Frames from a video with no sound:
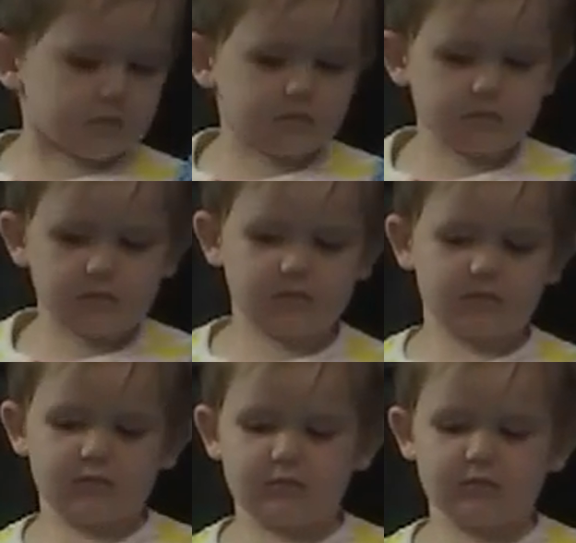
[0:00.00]

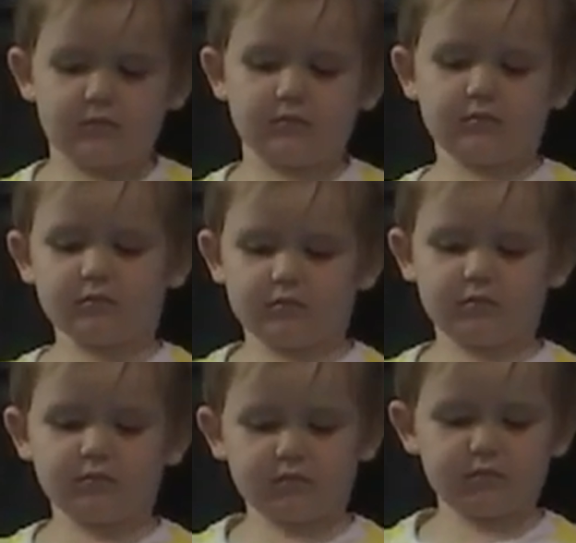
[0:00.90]

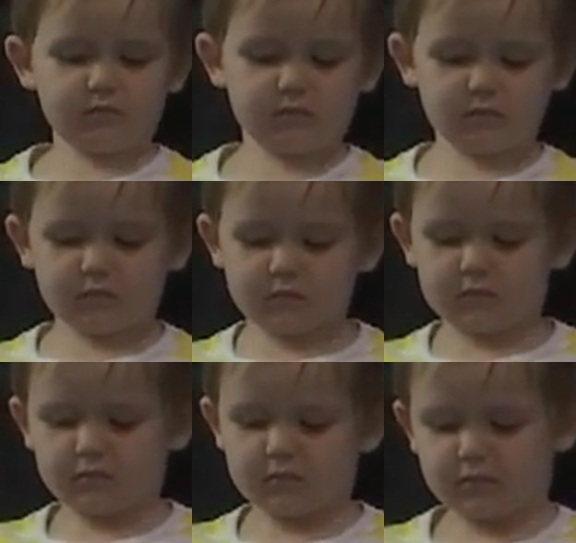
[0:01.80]

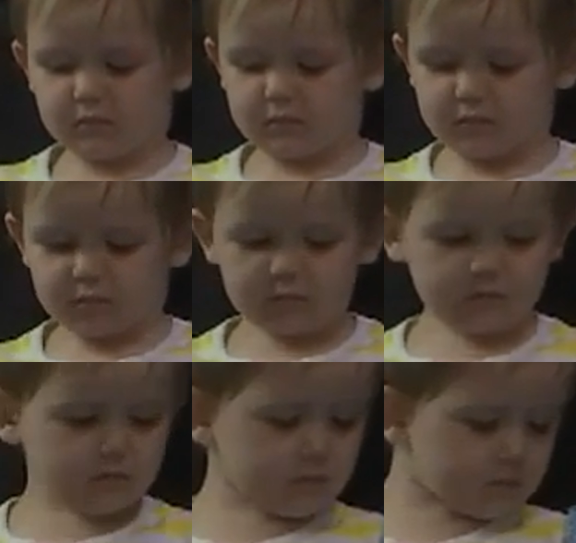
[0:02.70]

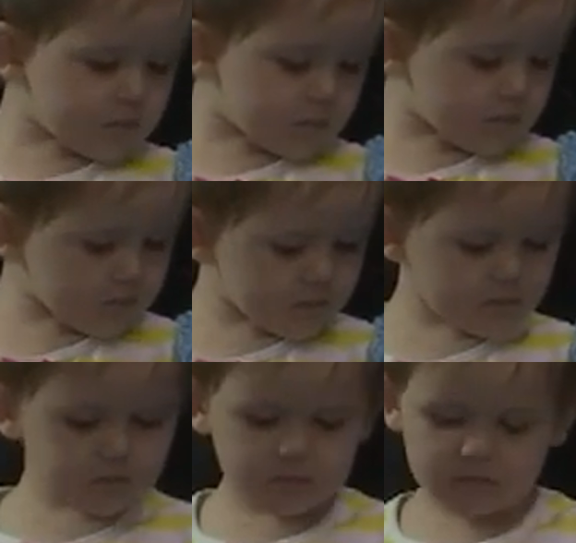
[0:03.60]

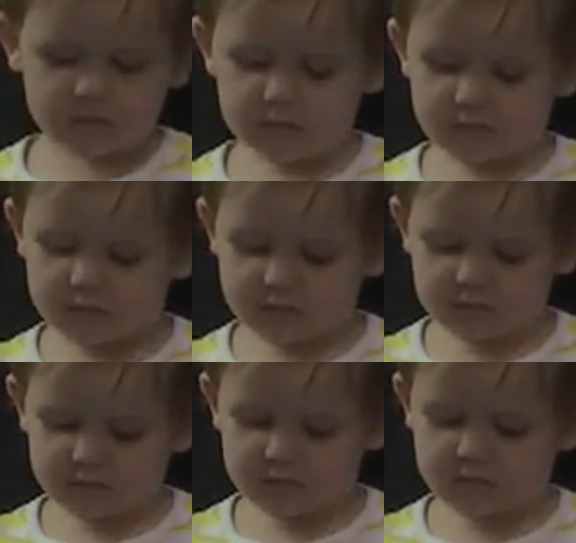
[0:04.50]

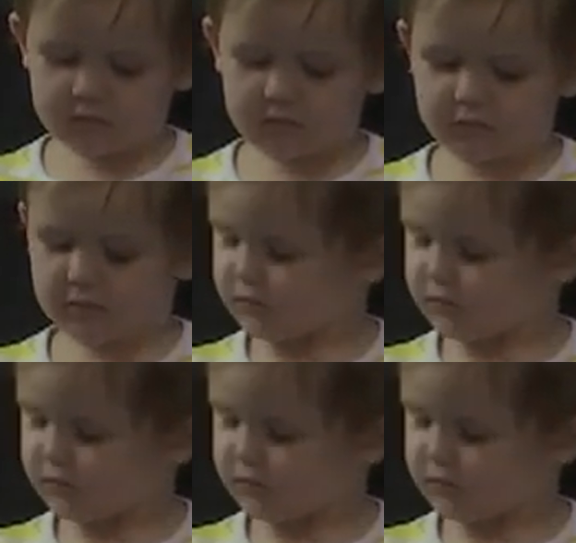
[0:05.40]
The person shown says nothing.